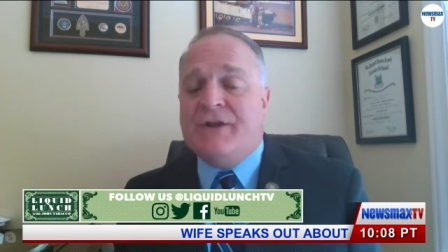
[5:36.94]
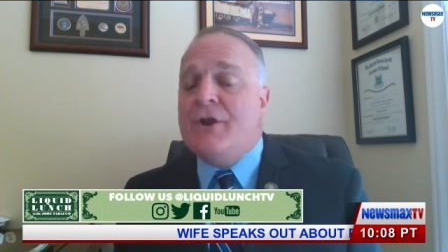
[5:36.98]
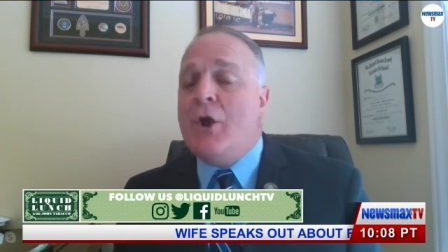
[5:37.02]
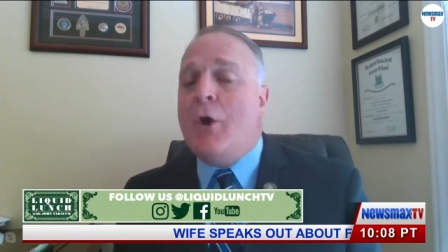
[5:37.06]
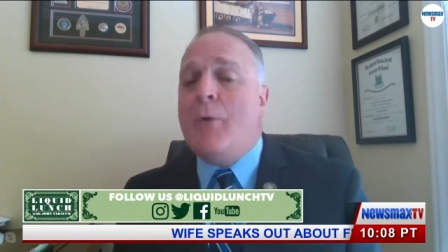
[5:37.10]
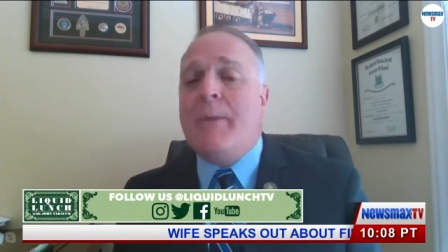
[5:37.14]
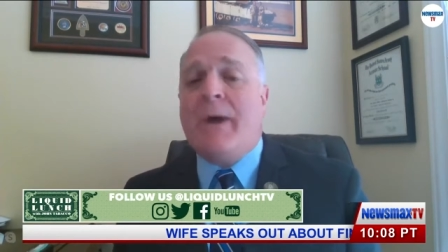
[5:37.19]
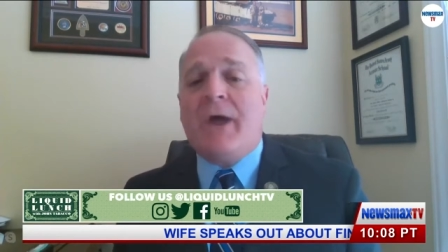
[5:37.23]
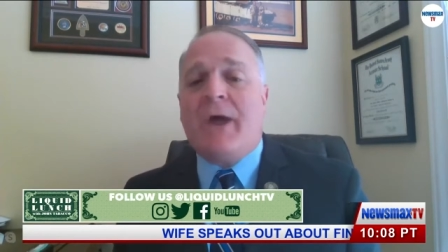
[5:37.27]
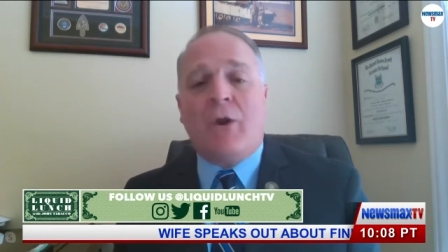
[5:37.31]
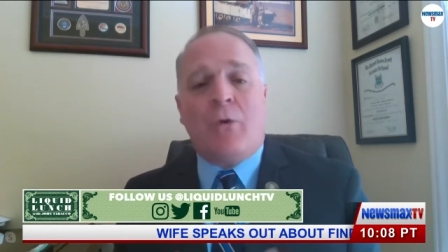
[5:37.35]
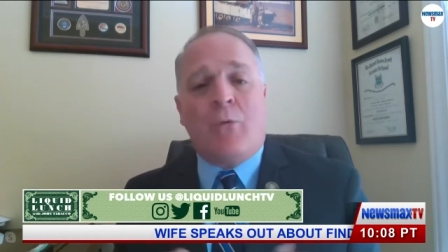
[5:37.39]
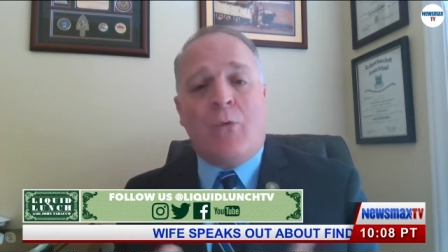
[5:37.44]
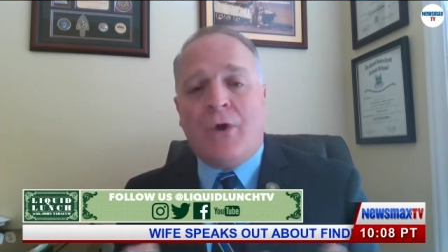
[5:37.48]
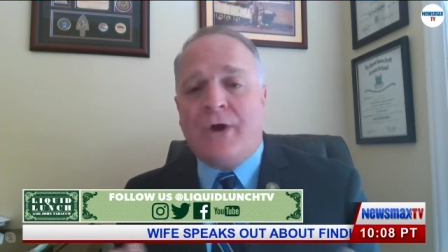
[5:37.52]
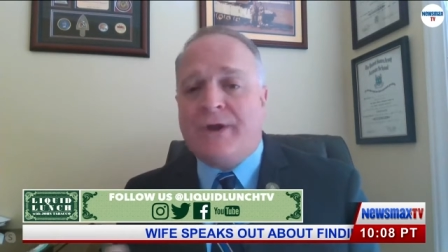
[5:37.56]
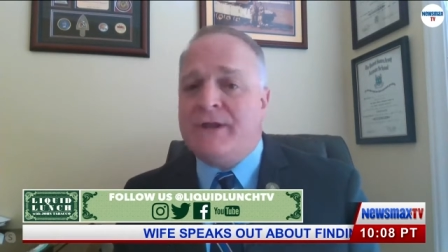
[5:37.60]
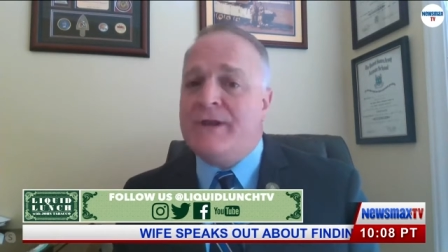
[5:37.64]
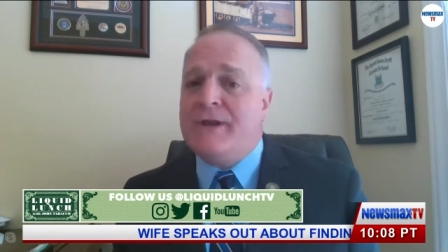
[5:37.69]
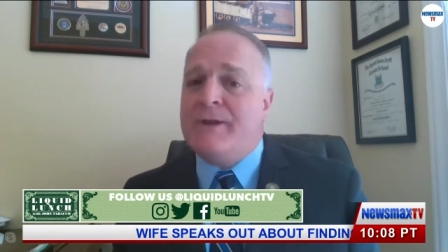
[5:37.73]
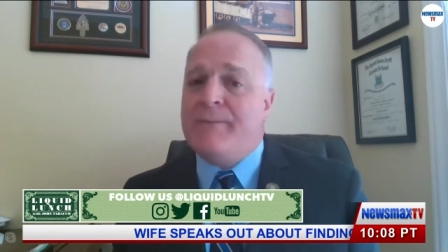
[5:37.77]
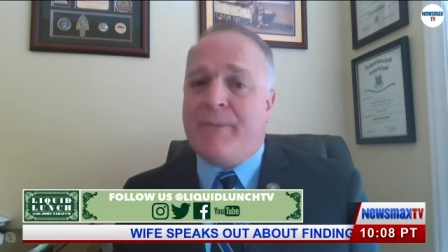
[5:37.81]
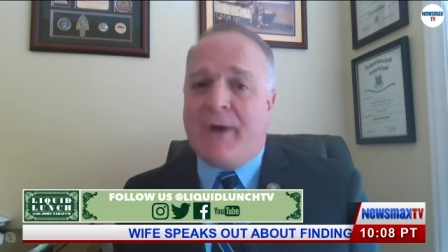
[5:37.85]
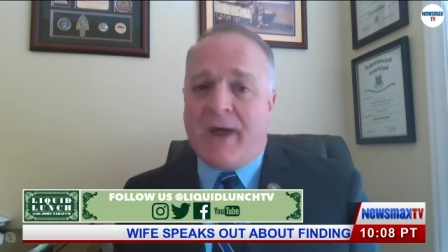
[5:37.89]
no matter what
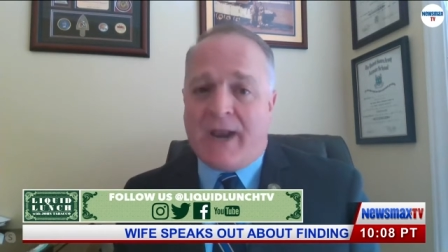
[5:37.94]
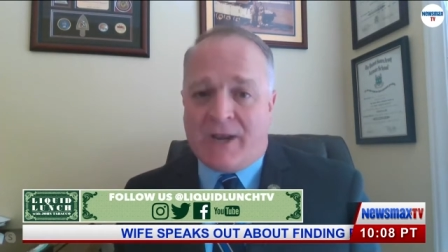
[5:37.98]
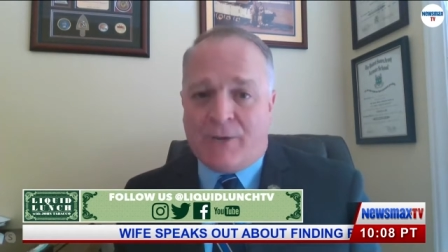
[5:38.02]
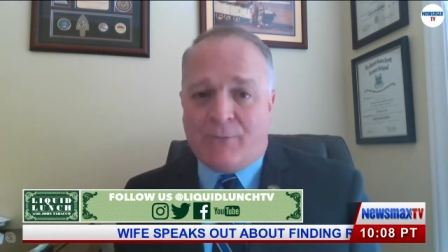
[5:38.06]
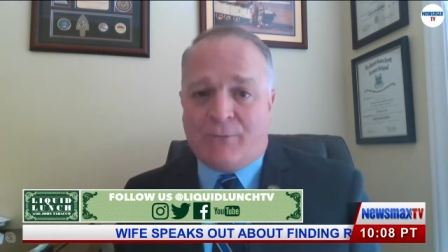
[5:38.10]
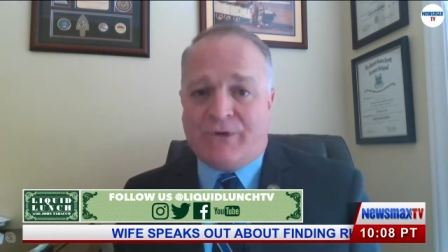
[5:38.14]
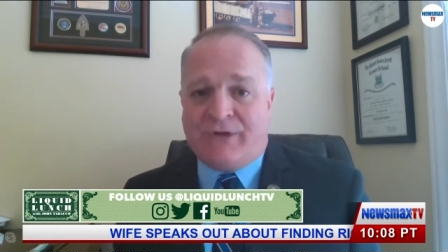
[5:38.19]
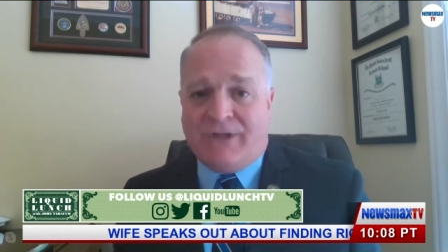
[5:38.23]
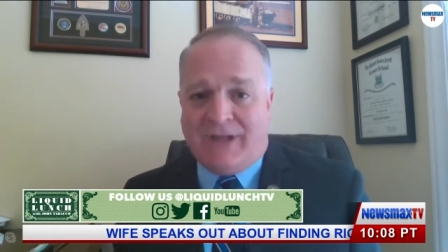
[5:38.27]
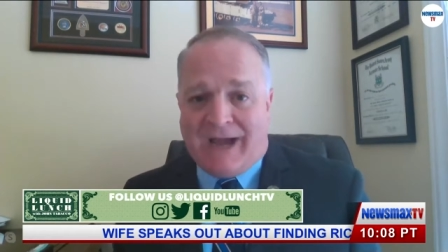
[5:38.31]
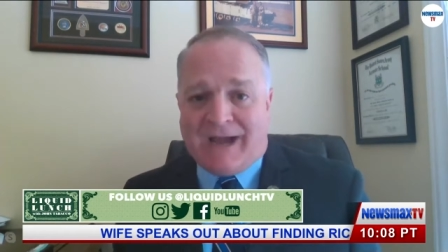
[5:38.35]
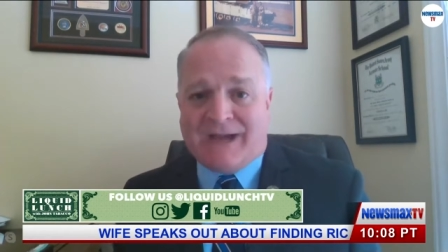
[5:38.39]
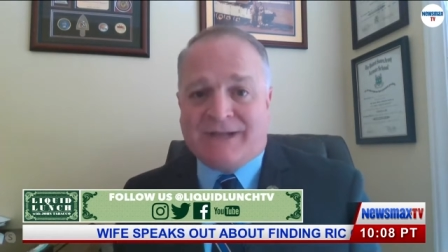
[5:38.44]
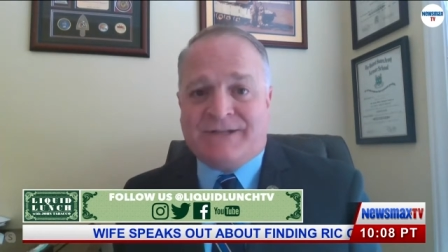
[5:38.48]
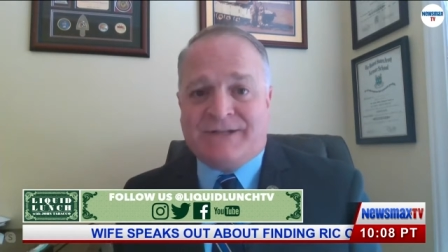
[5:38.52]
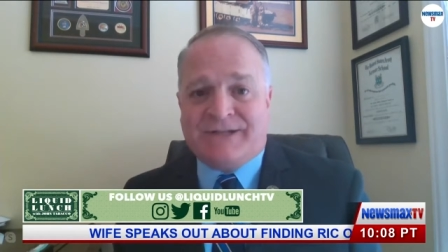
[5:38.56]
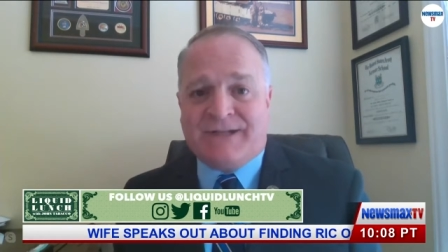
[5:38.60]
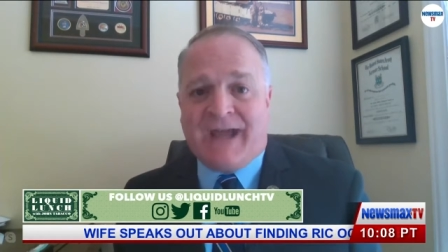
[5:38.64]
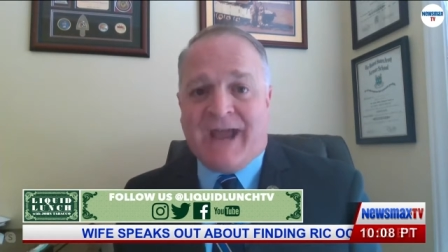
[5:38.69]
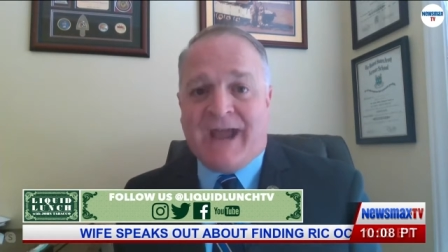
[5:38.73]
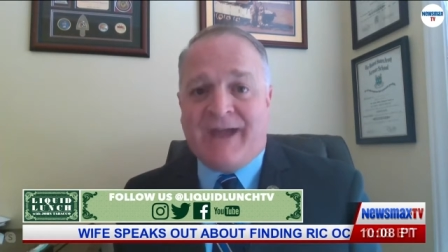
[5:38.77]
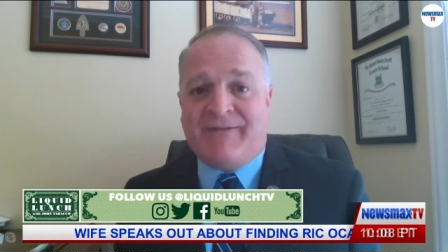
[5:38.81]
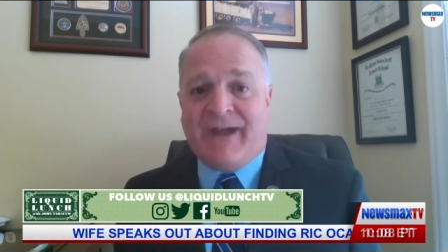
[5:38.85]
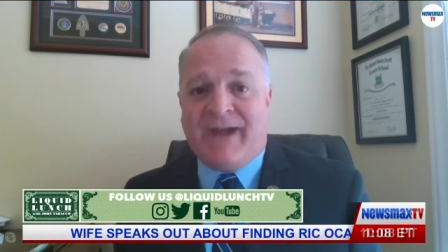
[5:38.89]
anybody would like to
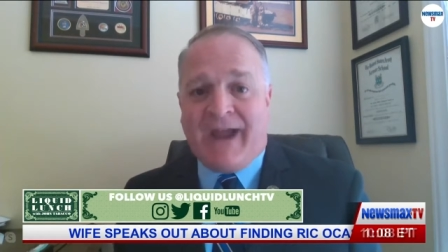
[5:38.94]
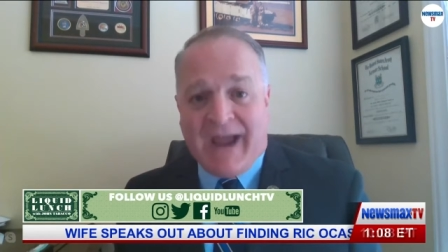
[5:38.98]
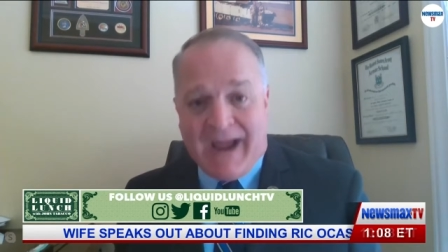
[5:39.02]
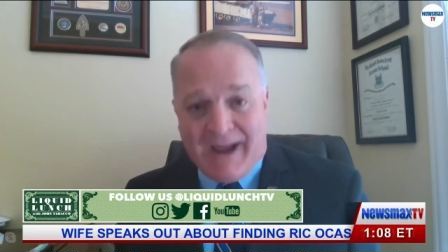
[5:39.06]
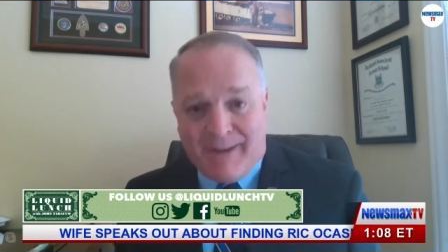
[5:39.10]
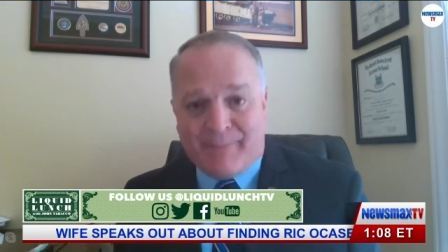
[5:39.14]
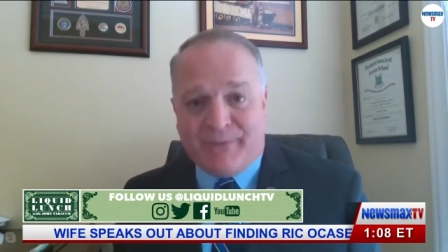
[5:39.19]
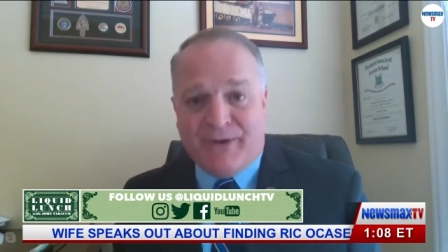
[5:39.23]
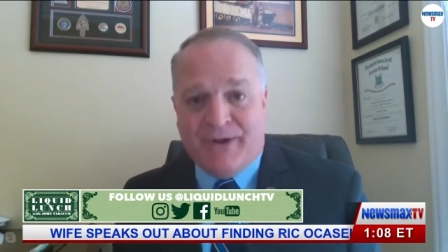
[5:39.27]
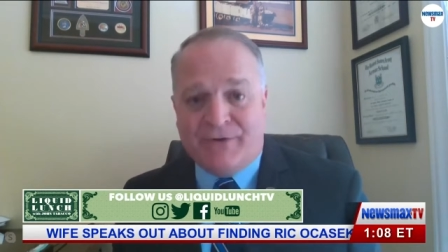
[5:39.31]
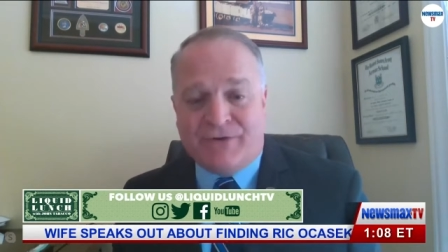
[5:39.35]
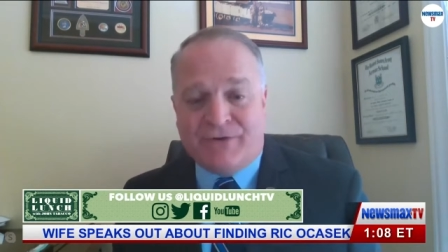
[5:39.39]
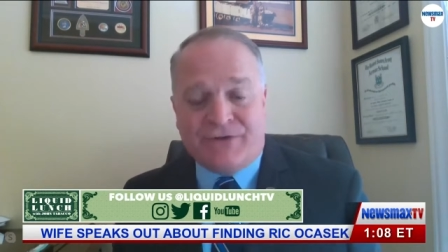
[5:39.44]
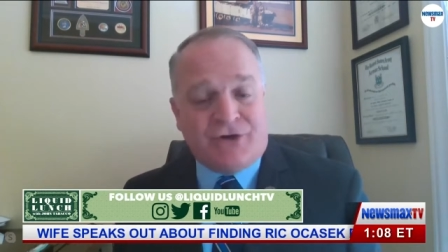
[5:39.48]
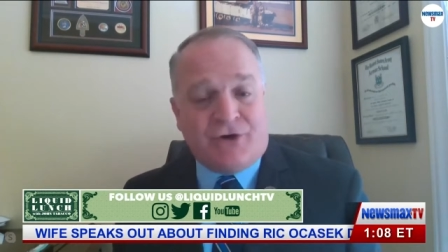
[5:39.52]
have happen,